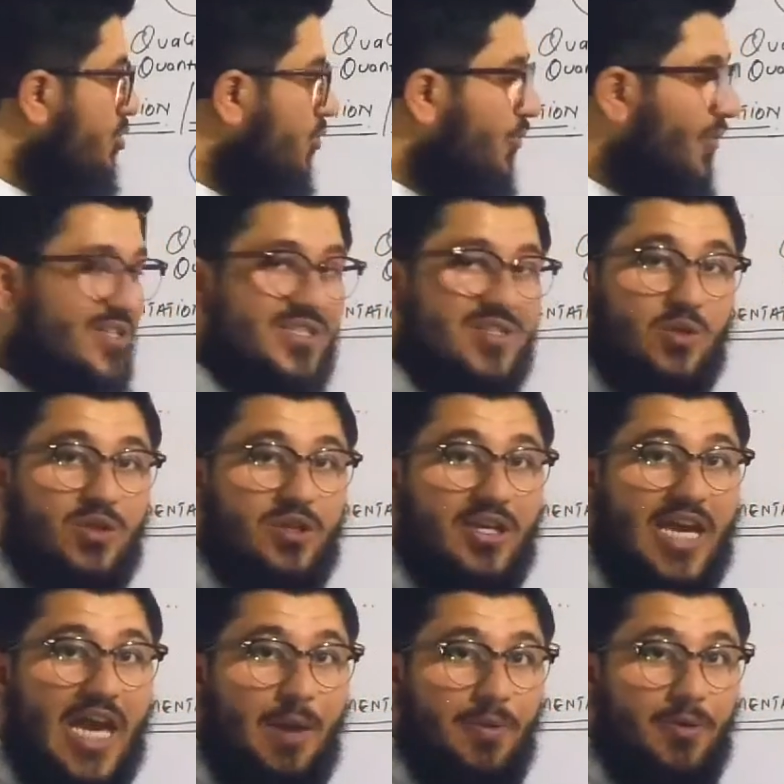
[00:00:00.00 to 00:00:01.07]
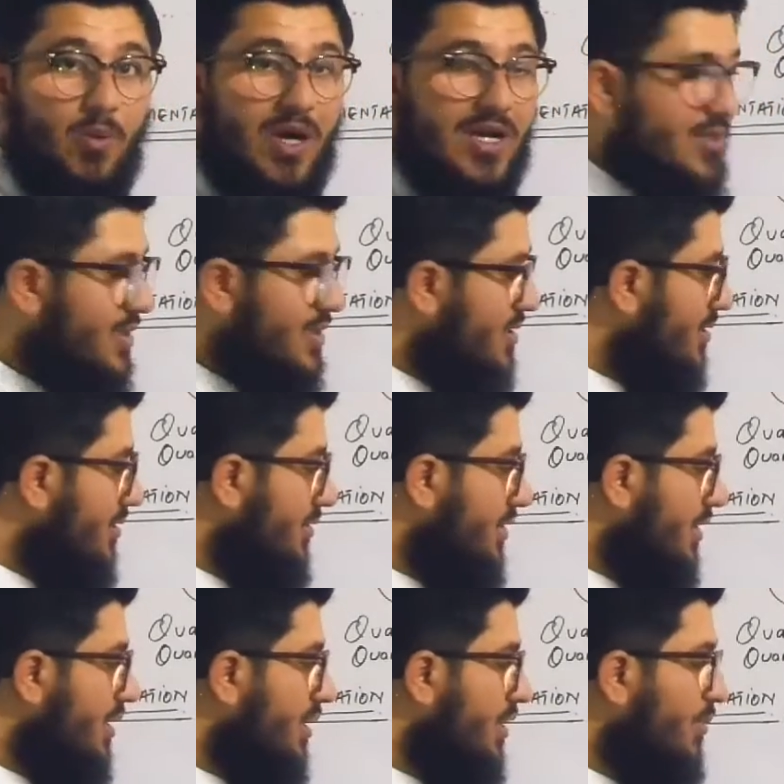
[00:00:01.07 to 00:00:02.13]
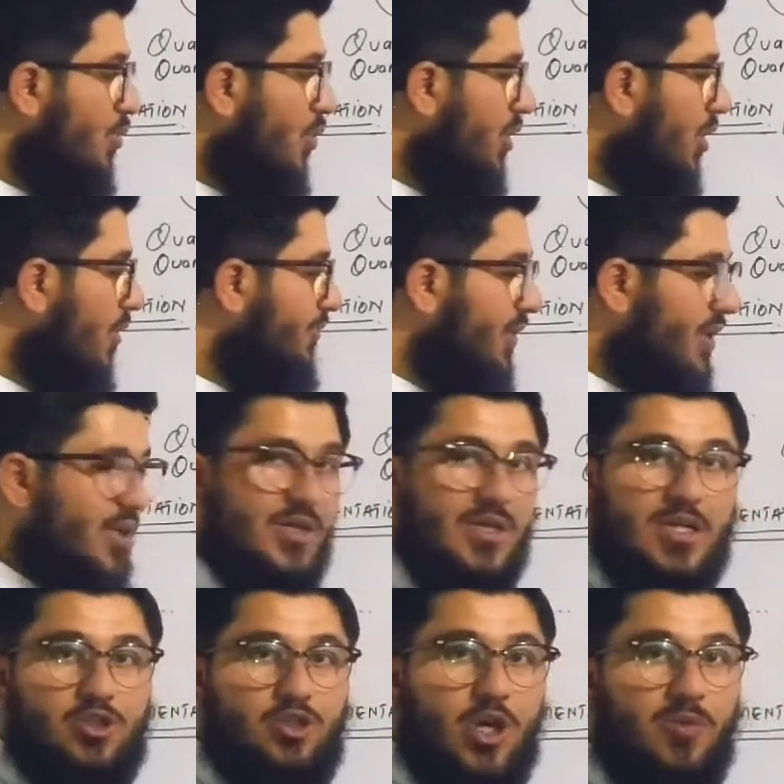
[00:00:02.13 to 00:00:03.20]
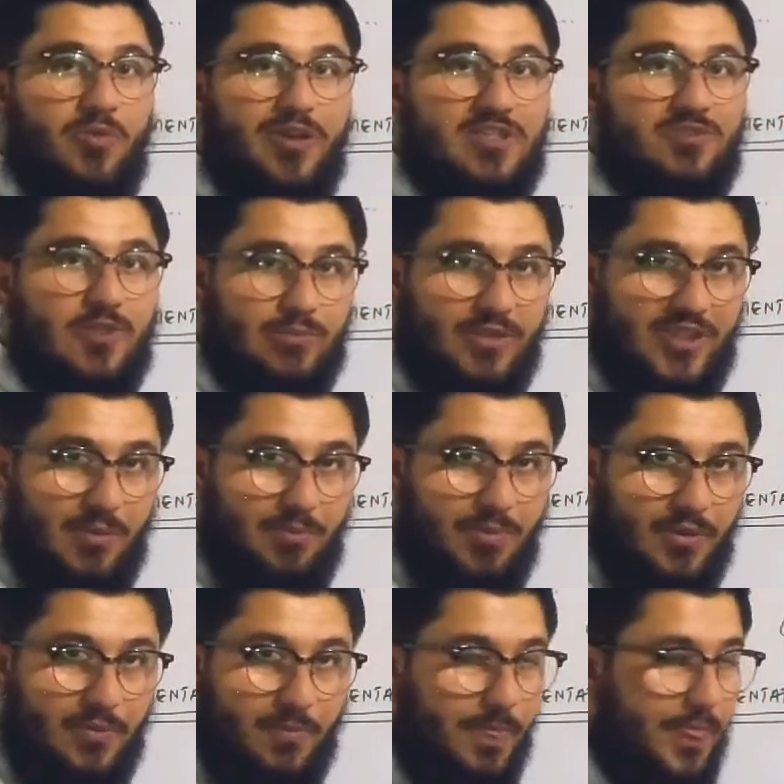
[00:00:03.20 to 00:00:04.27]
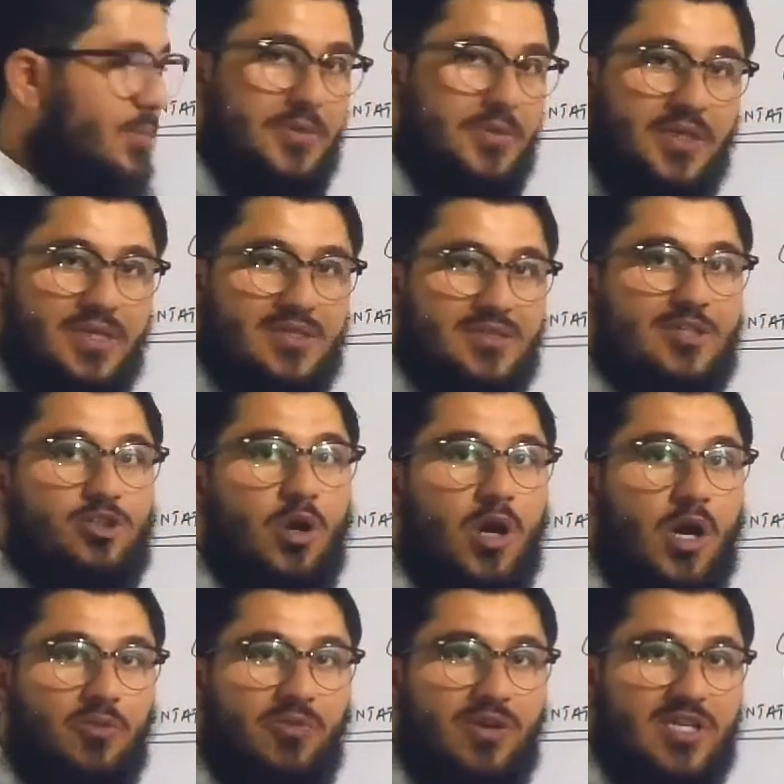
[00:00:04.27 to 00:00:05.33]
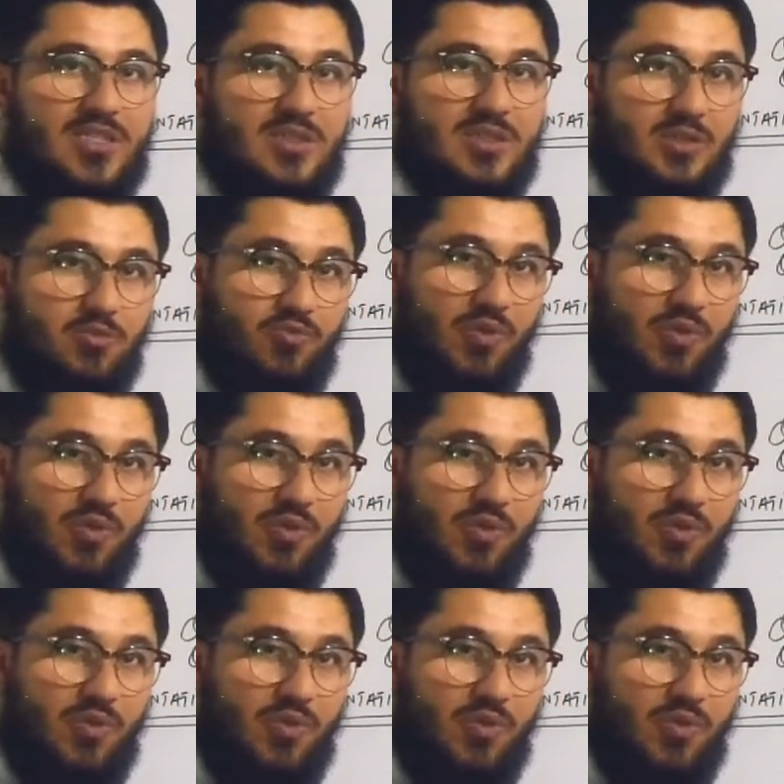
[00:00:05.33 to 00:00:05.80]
So first thing happened was the removal of the solvents from the sample means the solvents